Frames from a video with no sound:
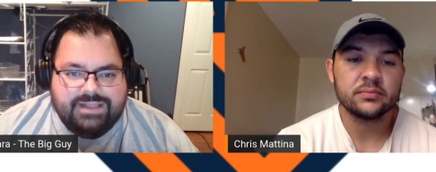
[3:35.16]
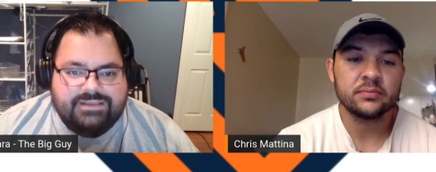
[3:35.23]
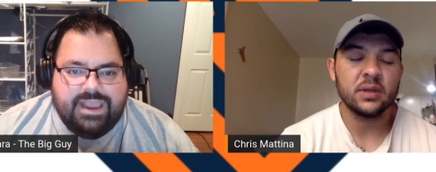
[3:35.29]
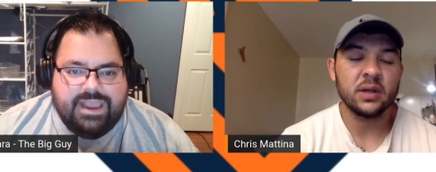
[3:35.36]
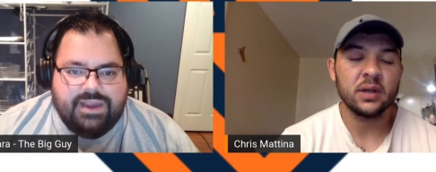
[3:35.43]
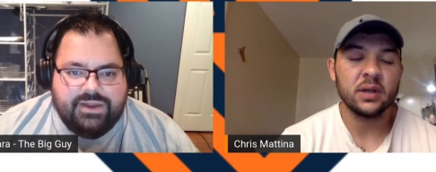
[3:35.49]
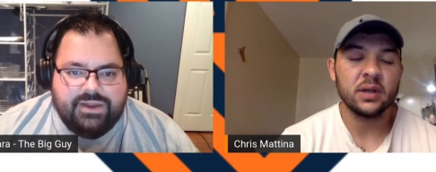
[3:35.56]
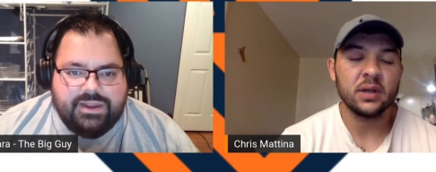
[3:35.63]
Speaker 1: in this
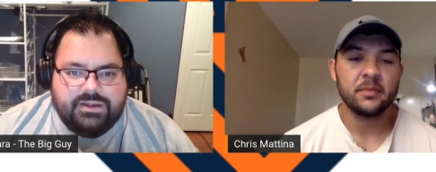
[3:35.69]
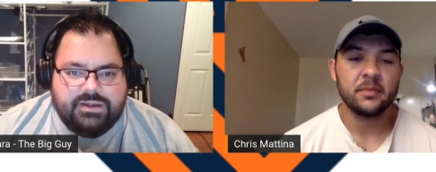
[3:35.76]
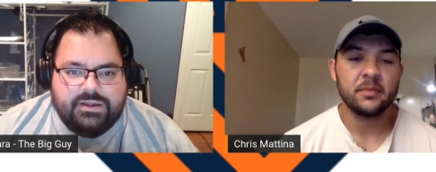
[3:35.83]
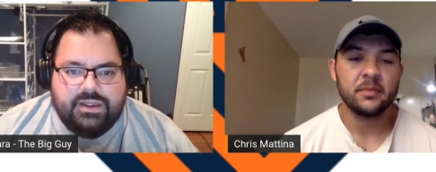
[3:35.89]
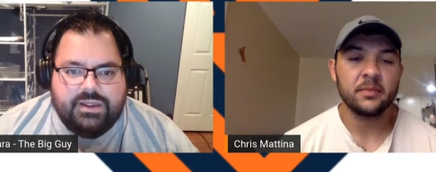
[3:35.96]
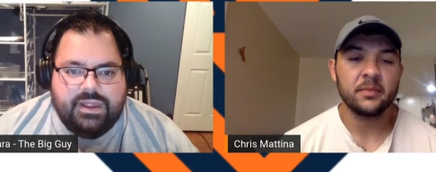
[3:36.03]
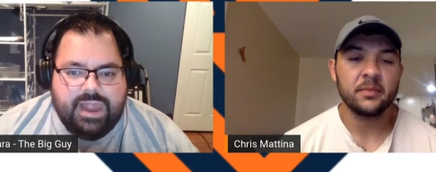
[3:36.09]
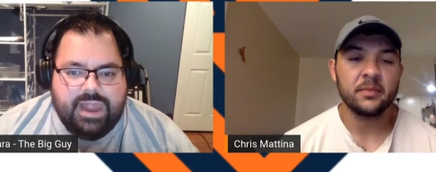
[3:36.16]

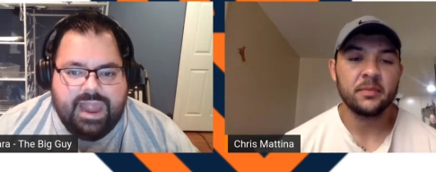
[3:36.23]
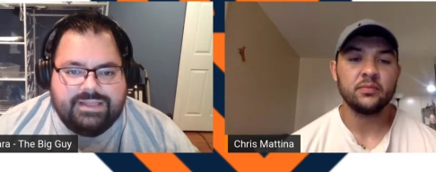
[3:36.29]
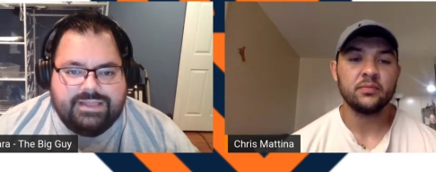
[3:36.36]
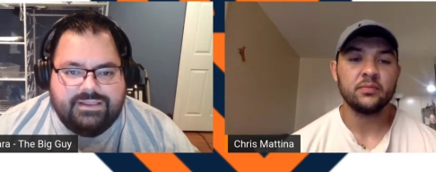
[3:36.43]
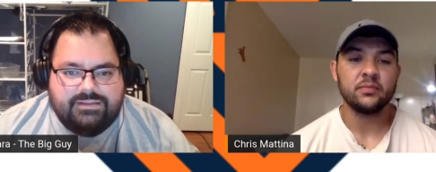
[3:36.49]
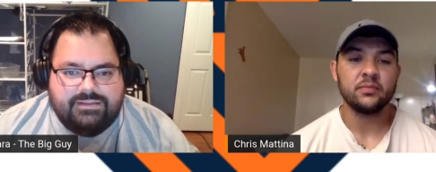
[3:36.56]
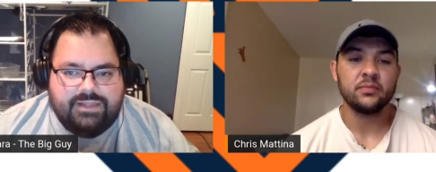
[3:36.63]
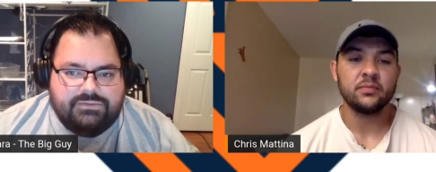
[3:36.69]
area
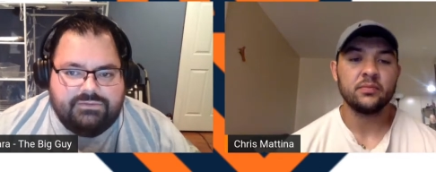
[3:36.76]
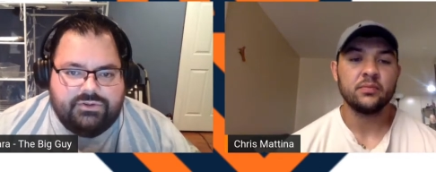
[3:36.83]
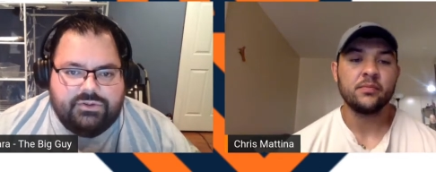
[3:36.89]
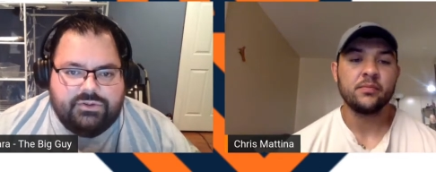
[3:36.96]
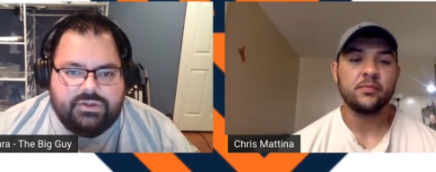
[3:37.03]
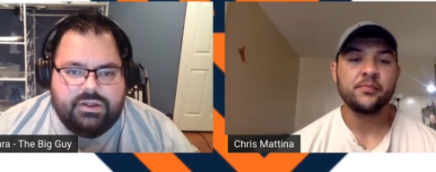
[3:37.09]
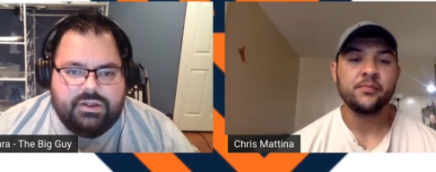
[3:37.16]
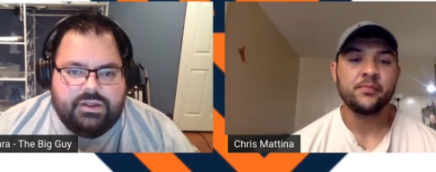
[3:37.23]
at this
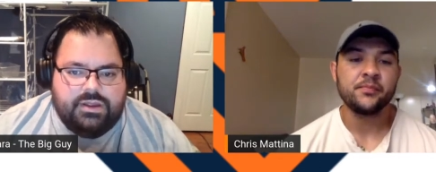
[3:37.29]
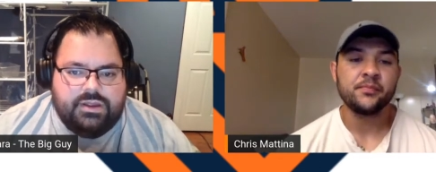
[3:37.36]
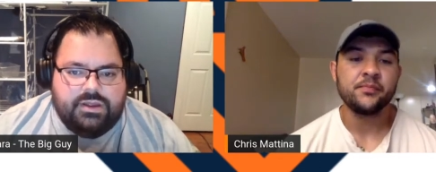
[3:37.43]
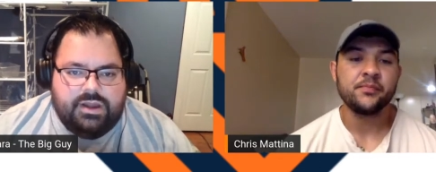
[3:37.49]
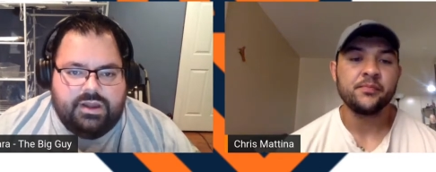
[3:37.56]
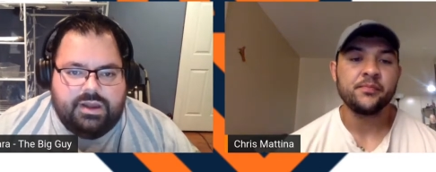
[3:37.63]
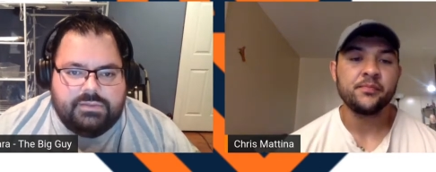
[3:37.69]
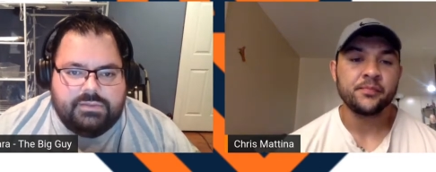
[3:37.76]
level
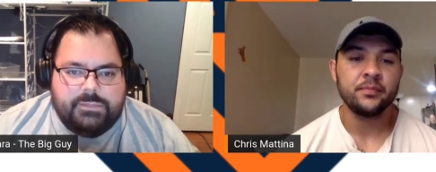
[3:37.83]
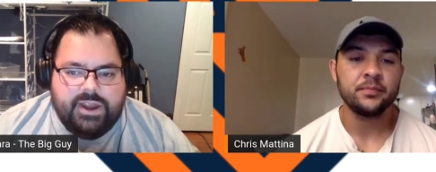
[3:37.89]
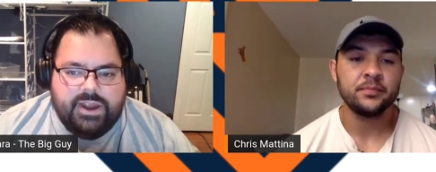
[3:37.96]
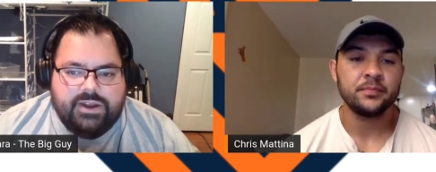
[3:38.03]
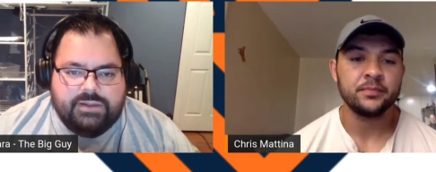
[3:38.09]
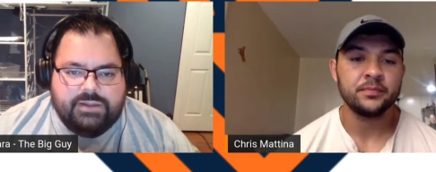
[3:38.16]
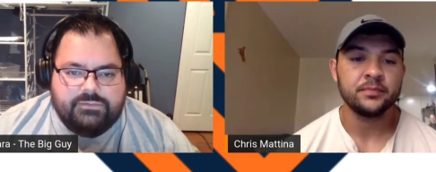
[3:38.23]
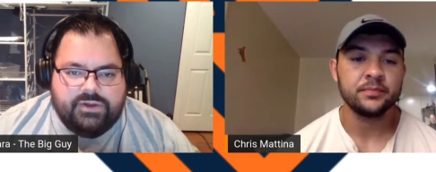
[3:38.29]
um,
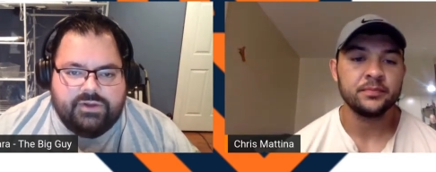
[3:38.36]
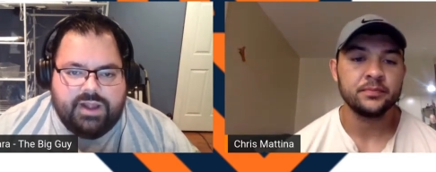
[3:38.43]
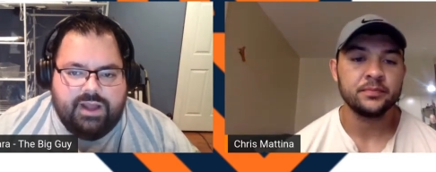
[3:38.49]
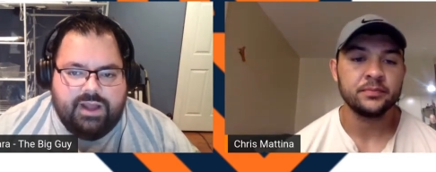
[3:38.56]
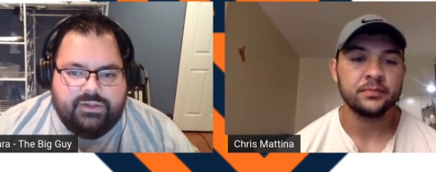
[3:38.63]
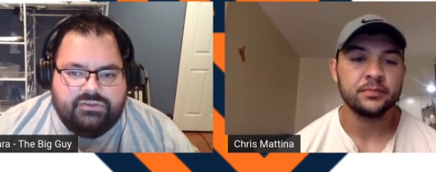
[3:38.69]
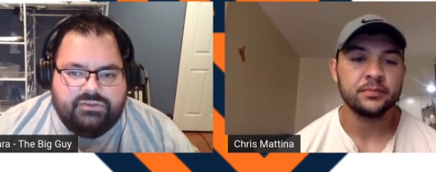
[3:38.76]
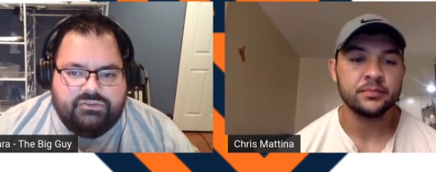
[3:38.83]
preparing them for
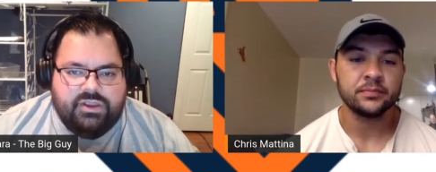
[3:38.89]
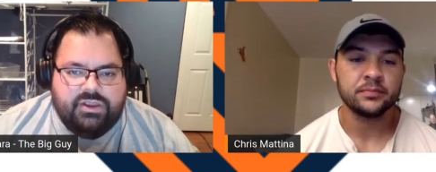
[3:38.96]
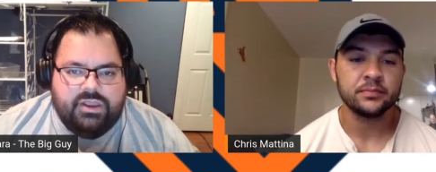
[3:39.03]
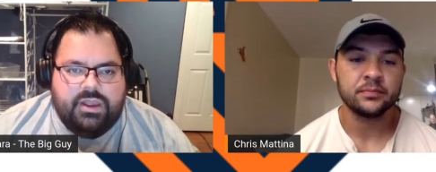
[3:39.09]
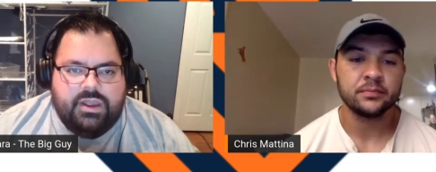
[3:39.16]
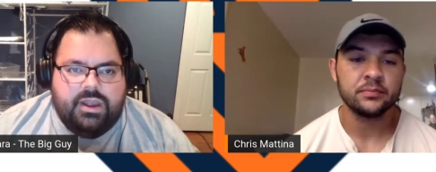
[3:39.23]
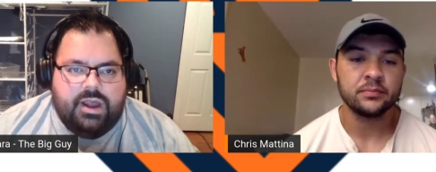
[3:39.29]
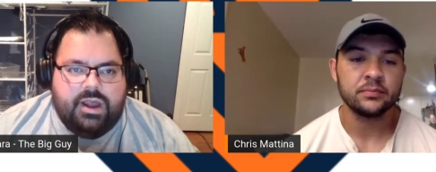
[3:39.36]
college.
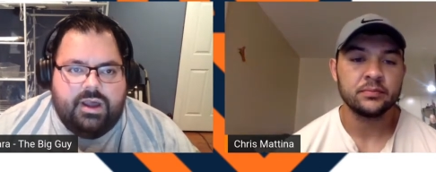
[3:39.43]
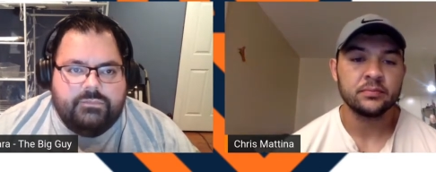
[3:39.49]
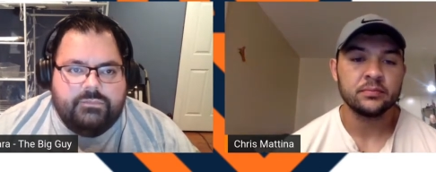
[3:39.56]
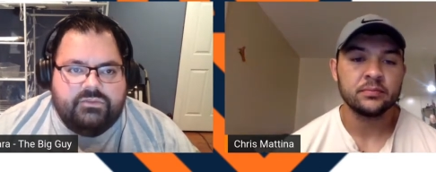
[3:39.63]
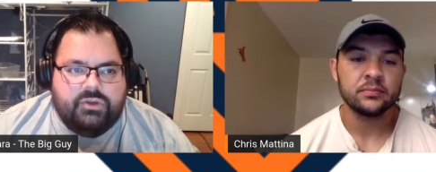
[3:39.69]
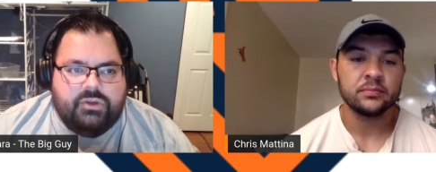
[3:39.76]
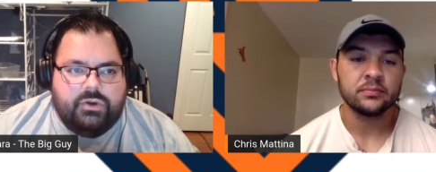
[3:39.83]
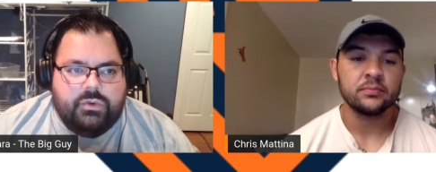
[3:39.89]

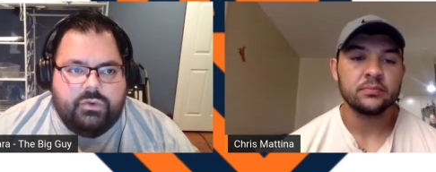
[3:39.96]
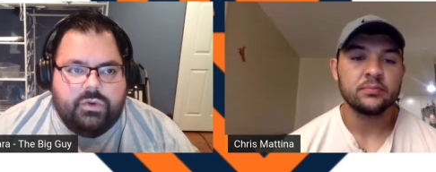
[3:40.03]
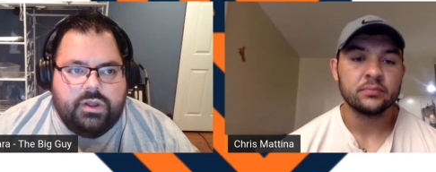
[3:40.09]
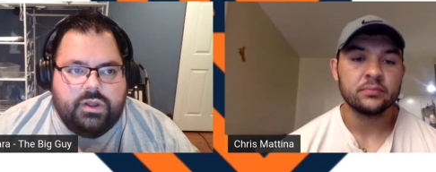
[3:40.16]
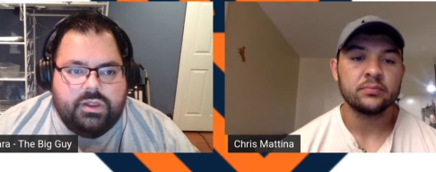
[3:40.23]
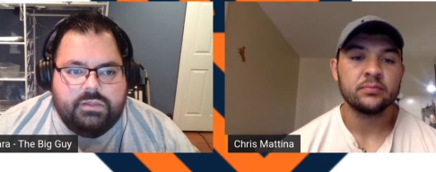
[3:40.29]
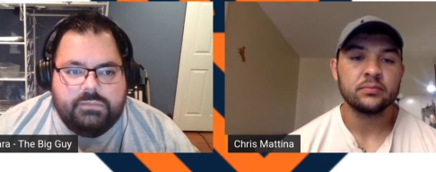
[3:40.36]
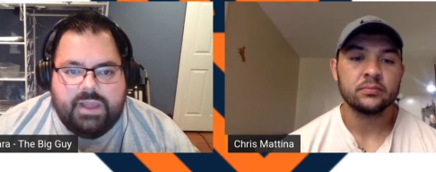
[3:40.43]
Um,
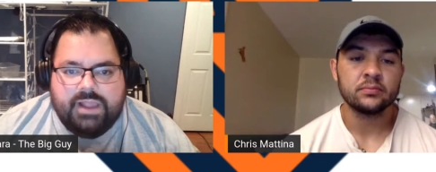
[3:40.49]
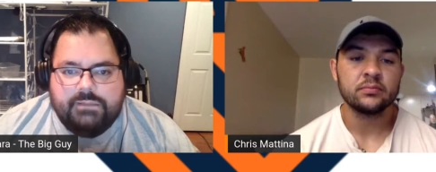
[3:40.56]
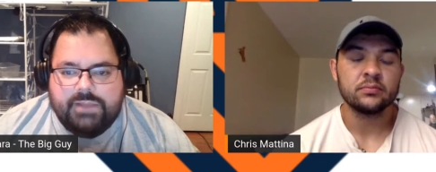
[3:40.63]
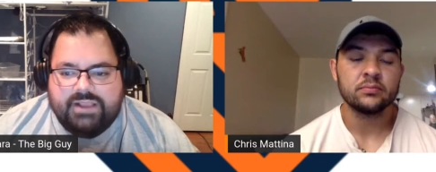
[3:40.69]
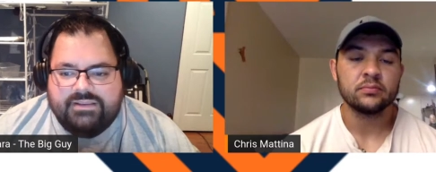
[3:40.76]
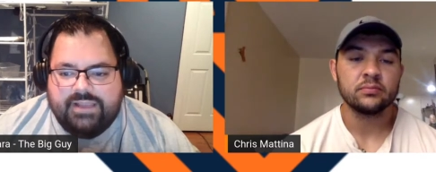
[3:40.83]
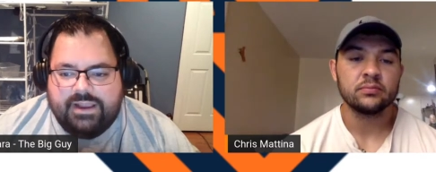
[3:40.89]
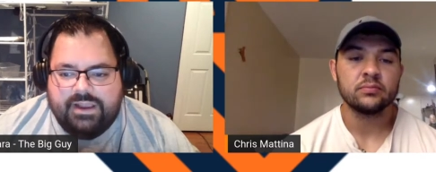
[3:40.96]
so my
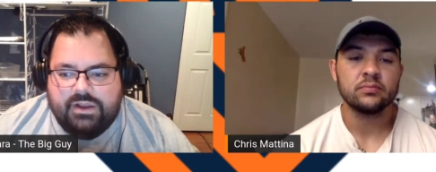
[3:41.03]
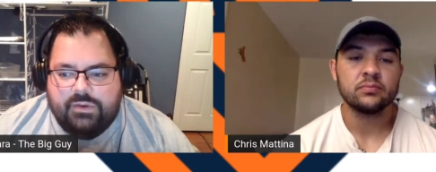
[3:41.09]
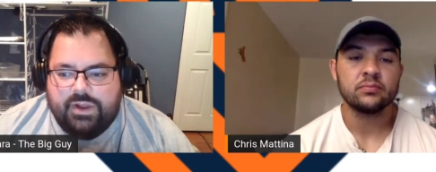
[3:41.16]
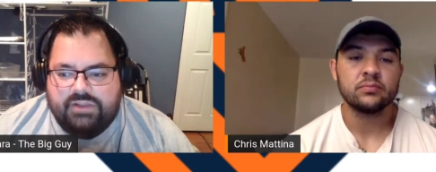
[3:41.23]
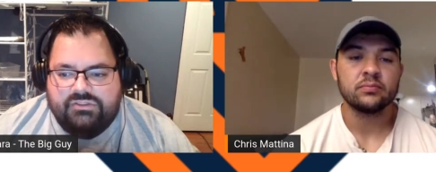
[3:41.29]
my second